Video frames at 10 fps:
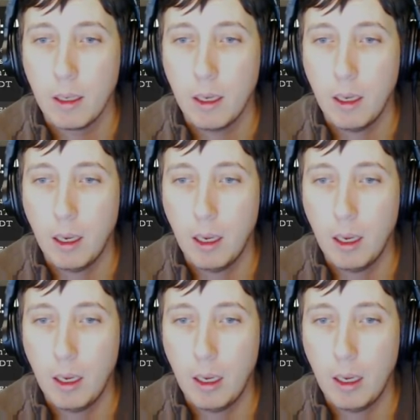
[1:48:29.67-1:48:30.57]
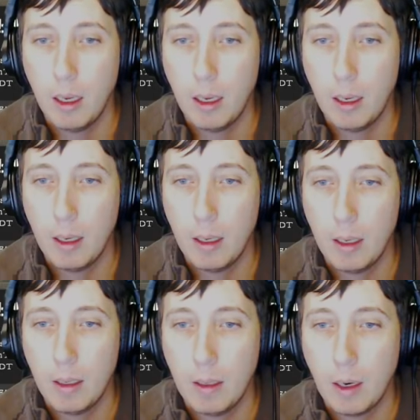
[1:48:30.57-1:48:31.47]

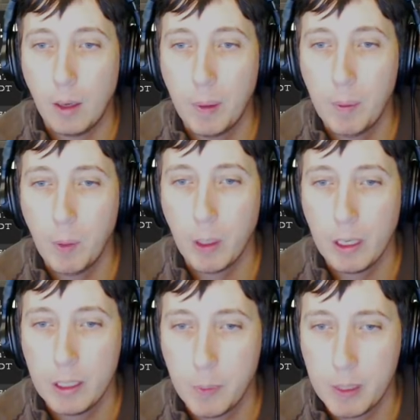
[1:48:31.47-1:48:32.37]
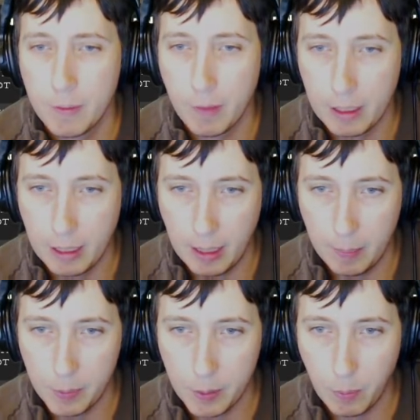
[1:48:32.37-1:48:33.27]
Are people working on specific
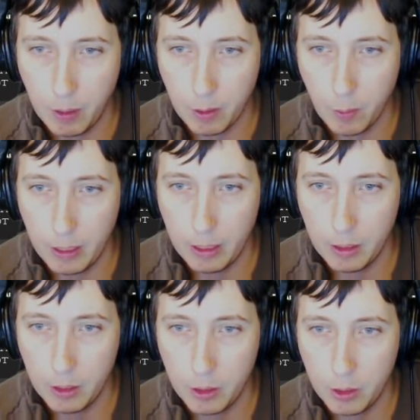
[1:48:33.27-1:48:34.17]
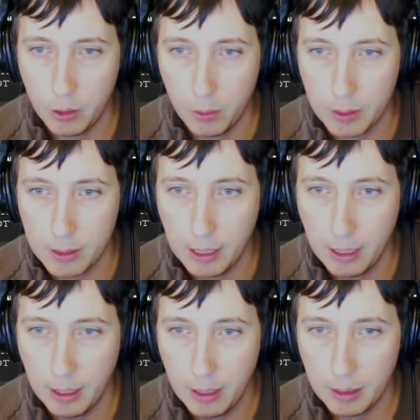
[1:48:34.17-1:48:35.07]
games well acquainted to the
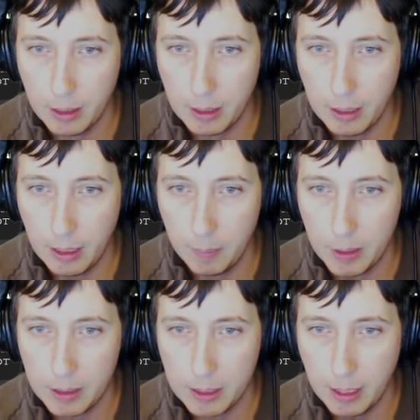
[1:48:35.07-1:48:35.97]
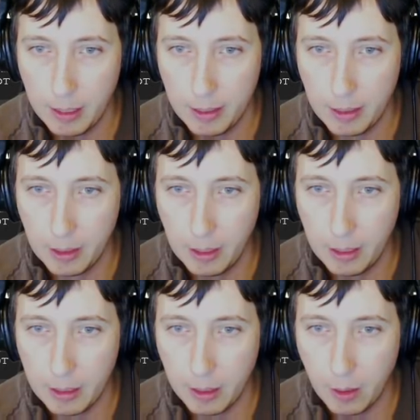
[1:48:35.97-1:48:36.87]
setting the game is set in?
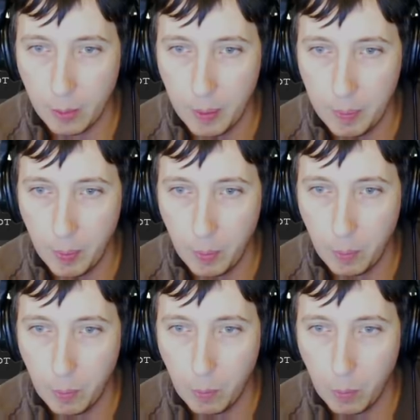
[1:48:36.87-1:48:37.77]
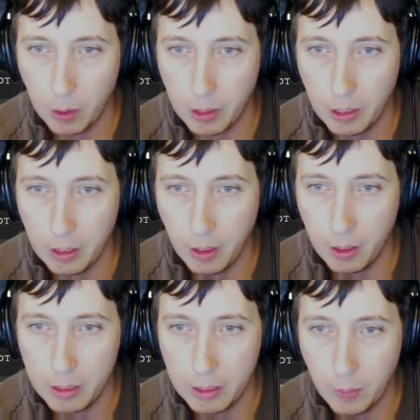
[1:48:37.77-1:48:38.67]
Like, are people working
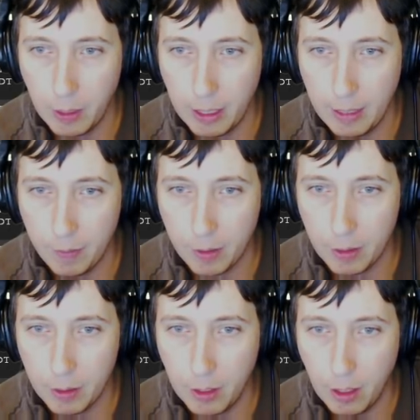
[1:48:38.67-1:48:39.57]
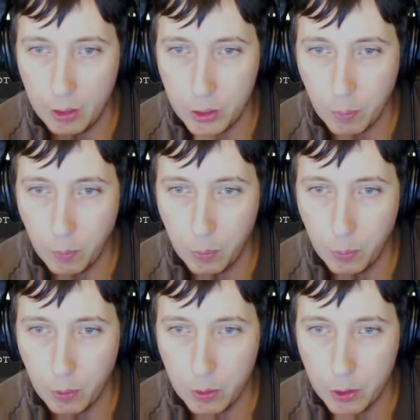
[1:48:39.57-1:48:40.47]
on DOI have a good knowledge of
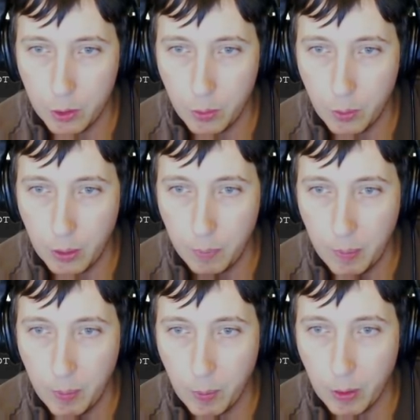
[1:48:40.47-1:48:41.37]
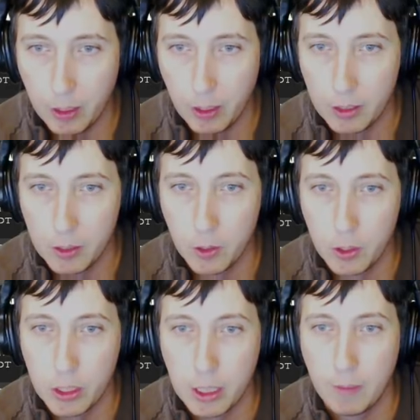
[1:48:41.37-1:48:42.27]
World War II, and the people working on
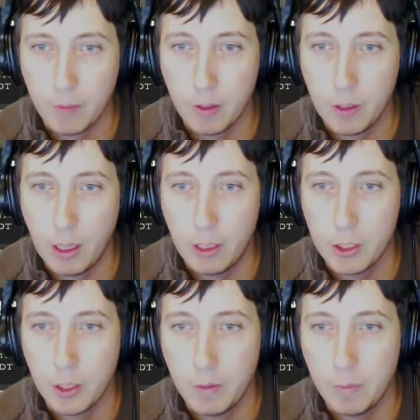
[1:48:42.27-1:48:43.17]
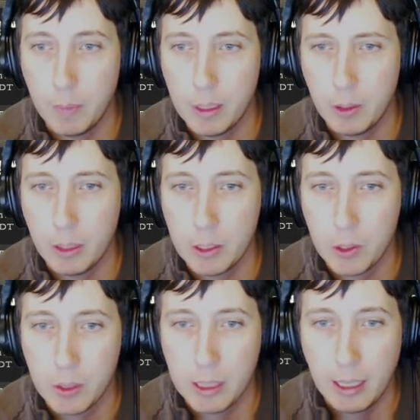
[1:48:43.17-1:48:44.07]
Insurgency have good knowledge of Middle
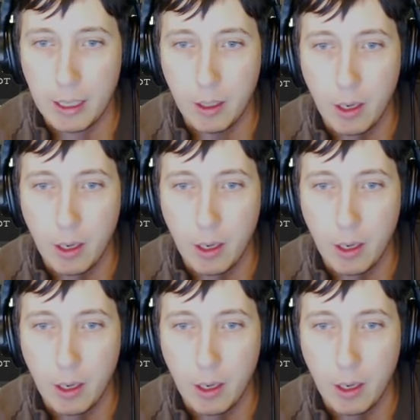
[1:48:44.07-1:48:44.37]
Eastern setting?